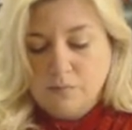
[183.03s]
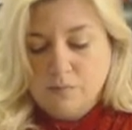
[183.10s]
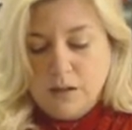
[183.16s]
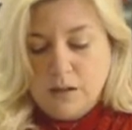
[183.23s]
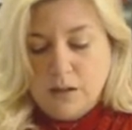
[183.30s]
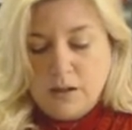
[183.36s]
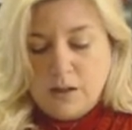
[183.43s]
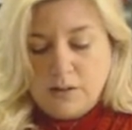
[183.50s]

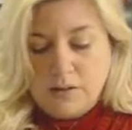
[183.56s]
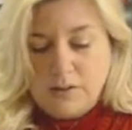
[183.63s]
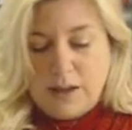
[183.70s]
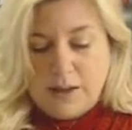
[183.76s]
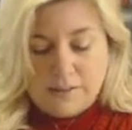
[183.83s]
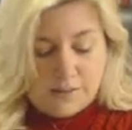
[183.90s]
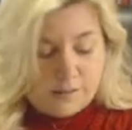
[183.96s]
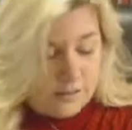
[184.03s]
And the
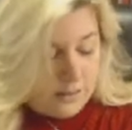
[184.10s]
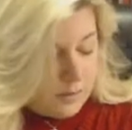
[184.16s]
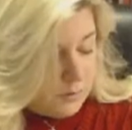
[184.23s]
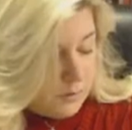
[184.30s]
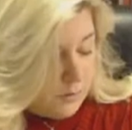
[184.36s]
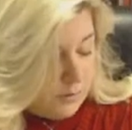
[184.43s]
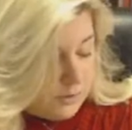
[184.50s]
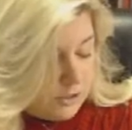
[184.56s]
last thing that I'm
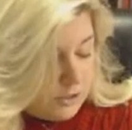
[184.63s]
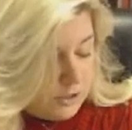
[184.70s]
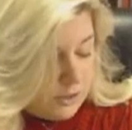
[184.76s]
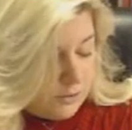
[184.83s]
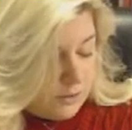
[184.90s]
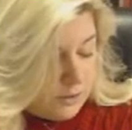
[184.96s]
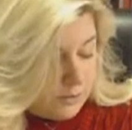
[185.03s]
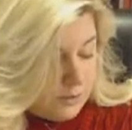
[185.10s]
going to
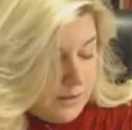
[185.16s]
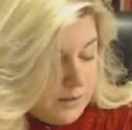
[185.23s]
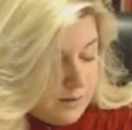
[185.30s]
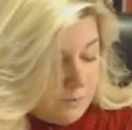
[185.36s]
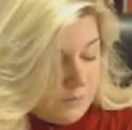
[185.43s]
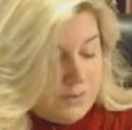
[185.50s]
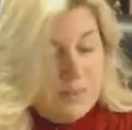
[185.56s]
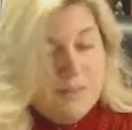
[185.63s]
show you,
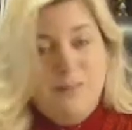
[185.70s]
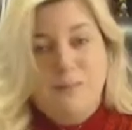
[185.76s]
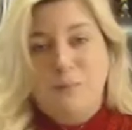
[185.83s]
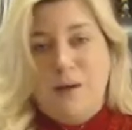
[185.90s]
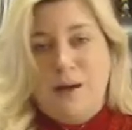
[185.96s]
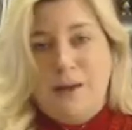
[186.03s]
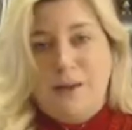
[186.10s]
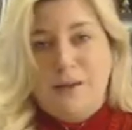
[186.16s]
and this is
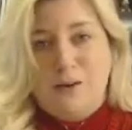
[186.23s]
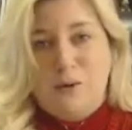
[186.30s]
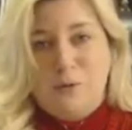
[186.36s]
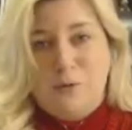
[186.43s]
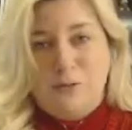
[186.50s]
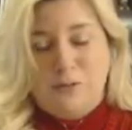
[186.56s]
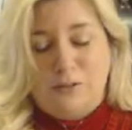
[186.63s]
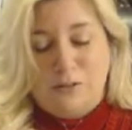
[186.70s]
my
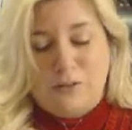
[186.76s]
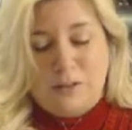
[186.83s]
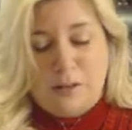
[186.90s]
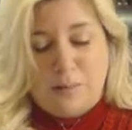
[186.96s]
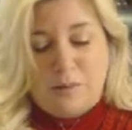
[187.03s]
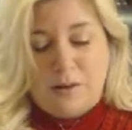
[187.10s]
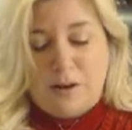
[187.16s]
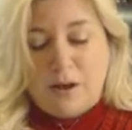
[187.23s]
own little
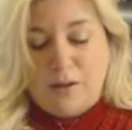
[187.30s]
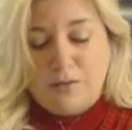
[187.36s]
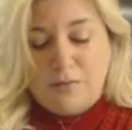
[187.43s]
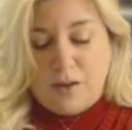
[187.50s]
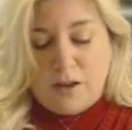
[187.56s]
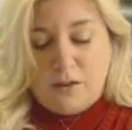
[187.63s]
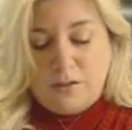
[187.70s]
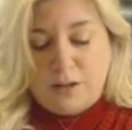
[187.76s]
tip that I
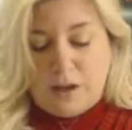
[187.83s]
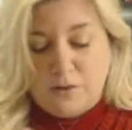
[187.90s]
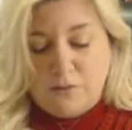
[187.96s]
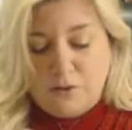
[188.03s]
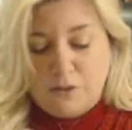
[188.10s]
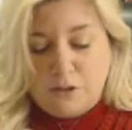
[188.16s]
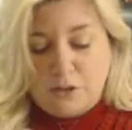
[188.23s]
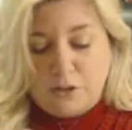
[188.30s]
found
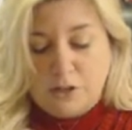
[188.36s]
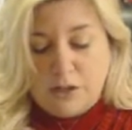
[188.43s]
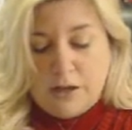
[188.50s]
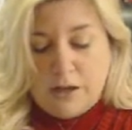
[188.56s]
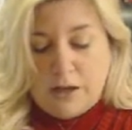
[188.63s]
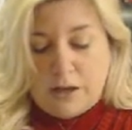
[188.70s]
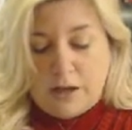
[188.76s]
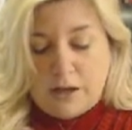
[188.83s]
after
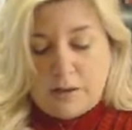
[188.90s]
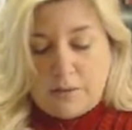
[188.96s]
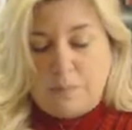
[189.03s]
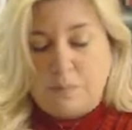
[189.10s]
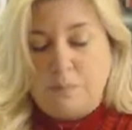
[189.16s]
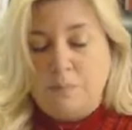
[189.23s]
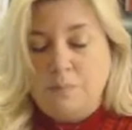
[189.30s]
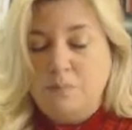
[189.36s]

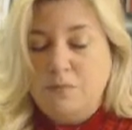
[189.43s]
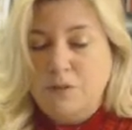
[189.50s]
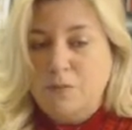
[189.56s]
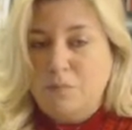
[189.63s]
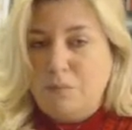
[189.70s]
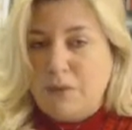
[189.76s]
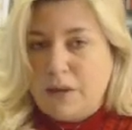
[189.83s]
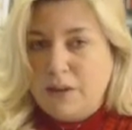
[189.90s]

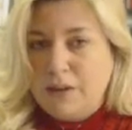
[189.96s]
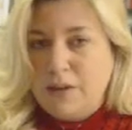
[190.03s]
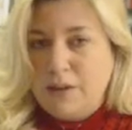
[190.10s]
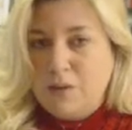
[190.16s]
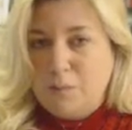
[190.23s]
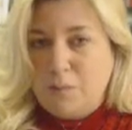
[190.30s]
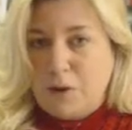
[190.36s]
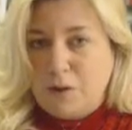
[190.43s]

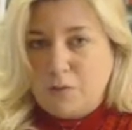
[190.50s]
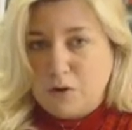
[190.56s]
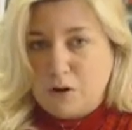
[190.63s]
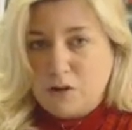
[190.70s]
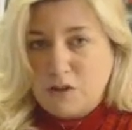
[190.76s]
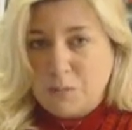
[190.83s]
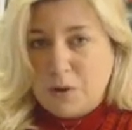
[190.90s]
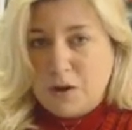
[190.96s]
making my
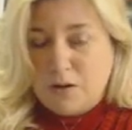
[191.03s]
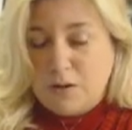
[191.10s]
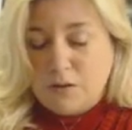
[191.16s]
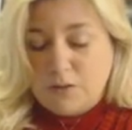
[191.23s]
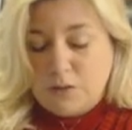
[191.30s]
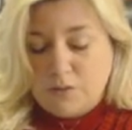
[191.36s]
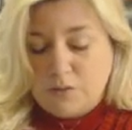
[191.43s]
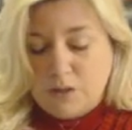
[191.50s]
first
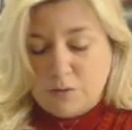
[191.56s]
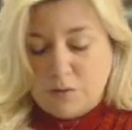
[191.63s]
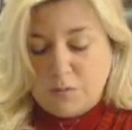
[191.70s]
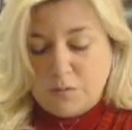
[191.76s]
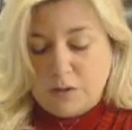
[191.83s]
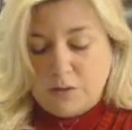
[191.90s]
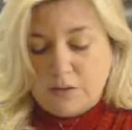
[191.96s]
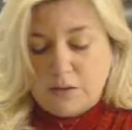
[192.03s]
bottles of Glimmer
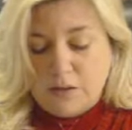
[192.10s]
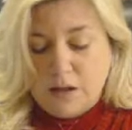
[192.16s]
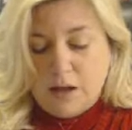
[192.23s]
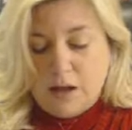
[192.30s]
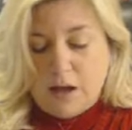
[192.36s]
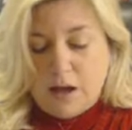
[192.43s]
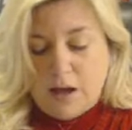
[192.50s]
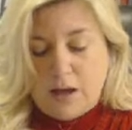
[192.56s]
Mist,
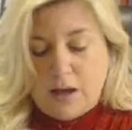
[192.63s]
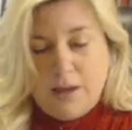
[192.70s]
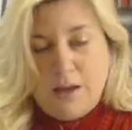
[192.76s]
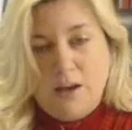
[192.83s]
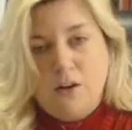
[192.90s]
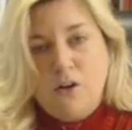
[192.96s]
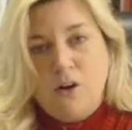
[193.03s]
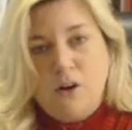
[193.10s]
I
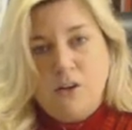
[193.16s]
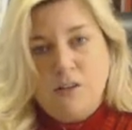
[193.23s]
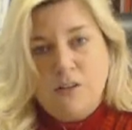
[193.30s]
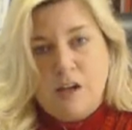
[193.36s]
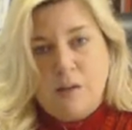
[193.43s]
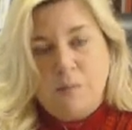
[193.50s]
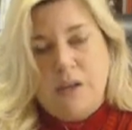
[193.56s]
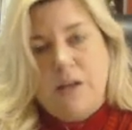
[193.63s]
had a hard
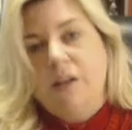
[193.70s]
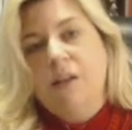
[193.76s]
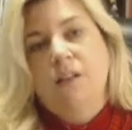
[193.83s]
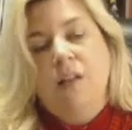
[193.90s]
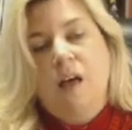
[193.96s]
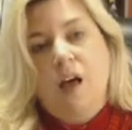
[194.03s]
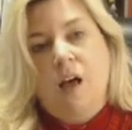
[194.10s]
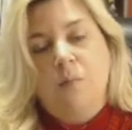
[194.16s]
time getting
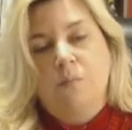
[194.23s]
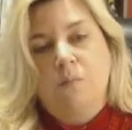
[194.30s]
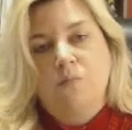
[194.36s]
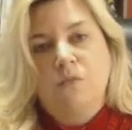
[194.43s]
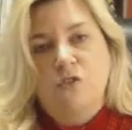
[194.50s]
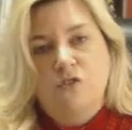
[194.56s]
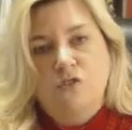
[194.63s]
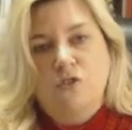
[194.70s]
them
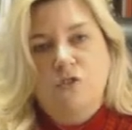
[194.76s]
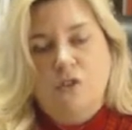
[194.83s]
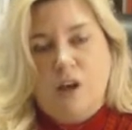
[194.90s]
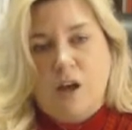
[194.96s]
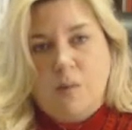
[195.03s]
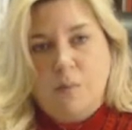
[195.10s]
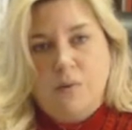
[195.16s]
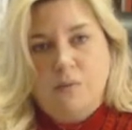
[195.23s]
stirred
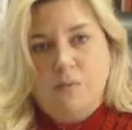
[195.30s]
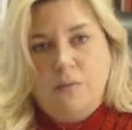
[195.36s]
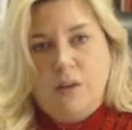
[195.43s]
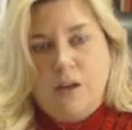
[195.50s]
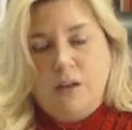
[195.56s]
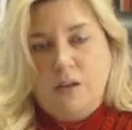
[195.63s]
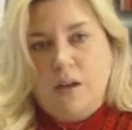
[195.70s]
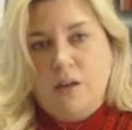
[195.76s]
up.
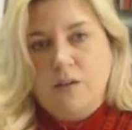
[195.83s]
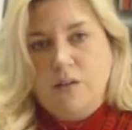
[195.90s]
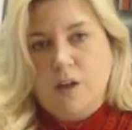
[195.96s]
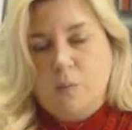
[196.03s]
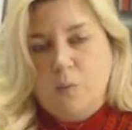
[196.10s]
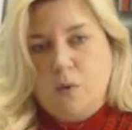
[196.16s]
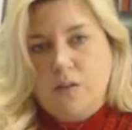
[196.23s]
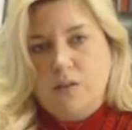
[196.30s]
I ended
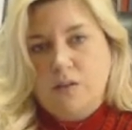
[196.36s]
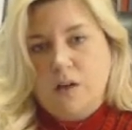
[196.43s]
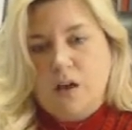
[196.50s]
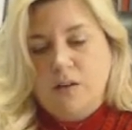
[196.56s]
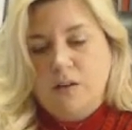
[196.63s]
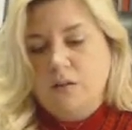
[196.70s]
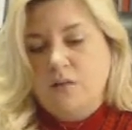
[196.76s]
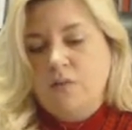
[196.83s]
up with
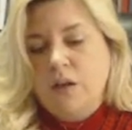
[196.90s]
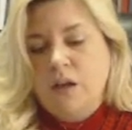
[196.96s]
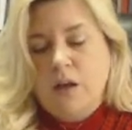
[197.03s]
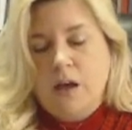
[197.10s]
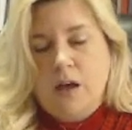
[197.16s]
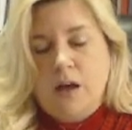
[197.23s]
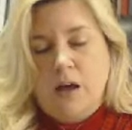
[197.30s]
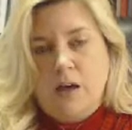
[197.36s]
kind of
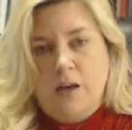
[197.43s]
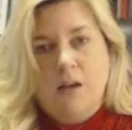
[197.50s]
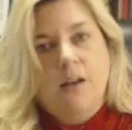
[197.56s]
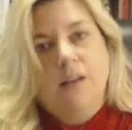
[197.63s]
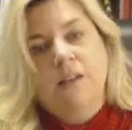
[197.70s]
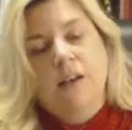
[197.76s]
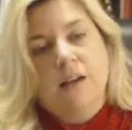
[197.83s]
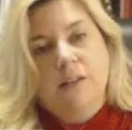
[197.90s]

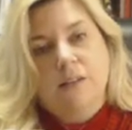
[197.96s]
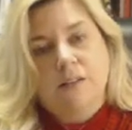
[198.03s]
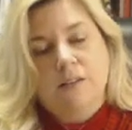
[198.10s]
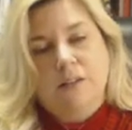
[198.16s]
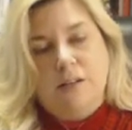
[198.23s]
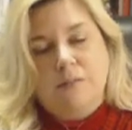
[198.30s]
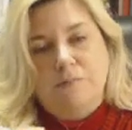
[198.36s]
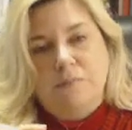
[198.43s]
a
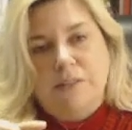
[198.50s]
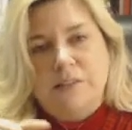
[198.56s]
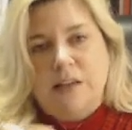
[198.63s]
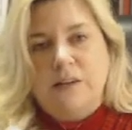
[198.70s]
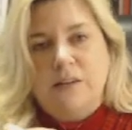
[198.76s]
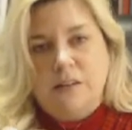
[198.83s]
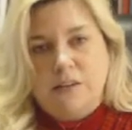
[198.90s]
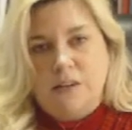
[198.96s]

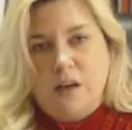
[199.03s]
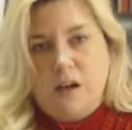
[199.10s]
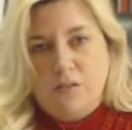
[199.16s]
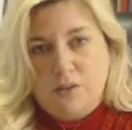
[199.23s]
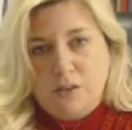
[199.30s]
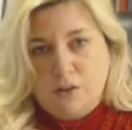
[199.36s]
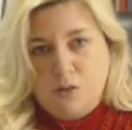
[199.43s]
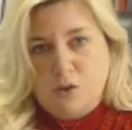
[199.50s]
settling
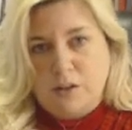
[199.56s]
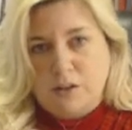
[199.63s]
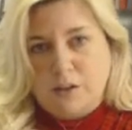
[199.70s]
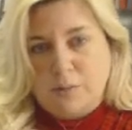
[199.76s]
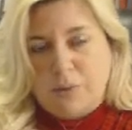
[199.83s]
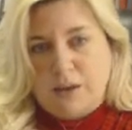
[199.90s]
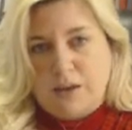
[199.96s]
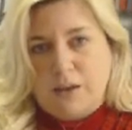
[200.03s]
of the
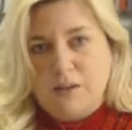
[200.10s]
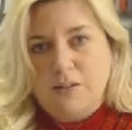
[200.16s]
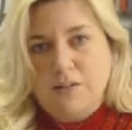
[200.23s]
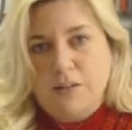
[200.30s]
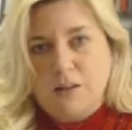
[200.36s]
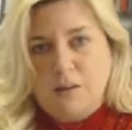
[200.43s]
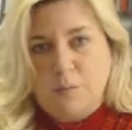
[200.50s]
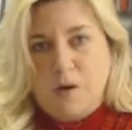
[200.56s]
acrylic paint
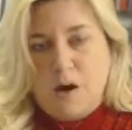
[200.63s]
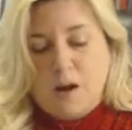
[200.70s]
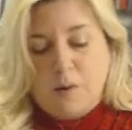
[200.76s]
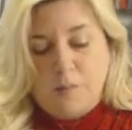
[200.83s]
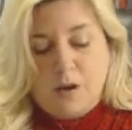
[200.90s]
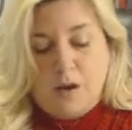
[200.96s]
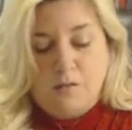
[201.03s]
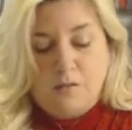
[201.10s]
in the
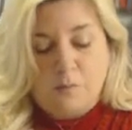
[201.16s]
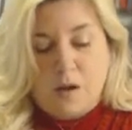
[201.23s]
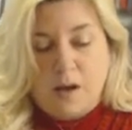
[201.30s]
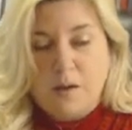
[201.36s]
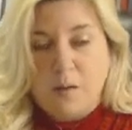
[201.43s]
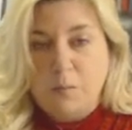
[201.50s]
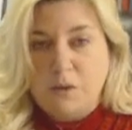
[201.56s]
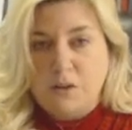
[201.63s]
bottom of
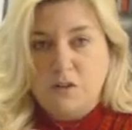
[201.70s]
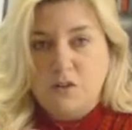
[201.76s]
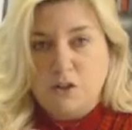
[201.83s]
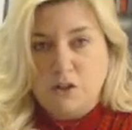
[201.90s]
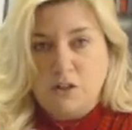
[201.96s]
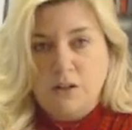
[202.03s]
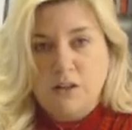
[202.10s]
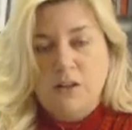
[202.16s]
my
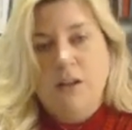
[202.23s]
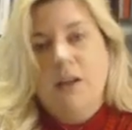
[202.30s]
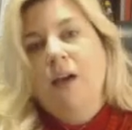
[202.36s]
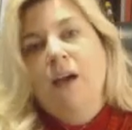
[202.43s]
mister,